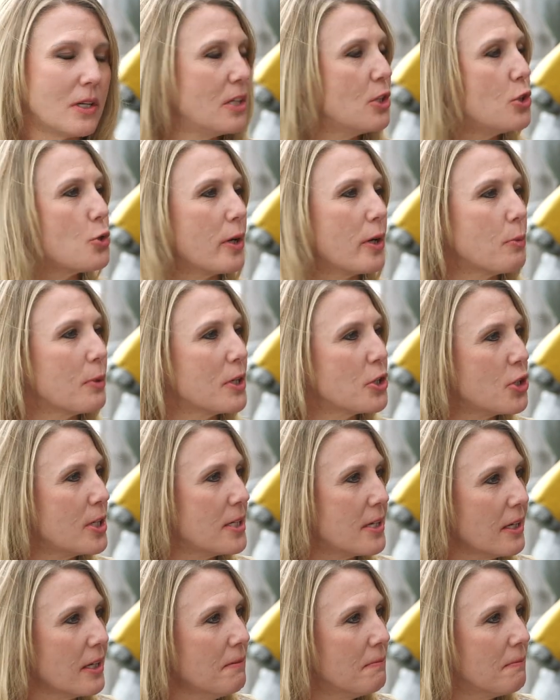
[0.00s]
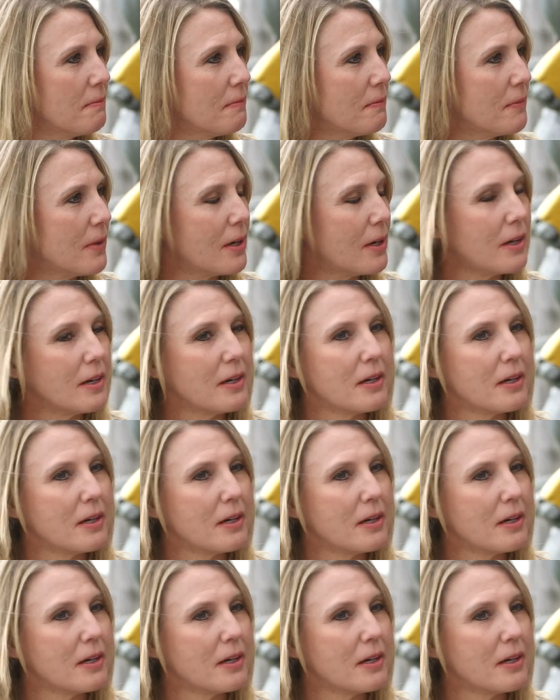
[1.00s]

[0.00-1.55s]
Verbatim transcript: enjoyed what she did, mm-hmm.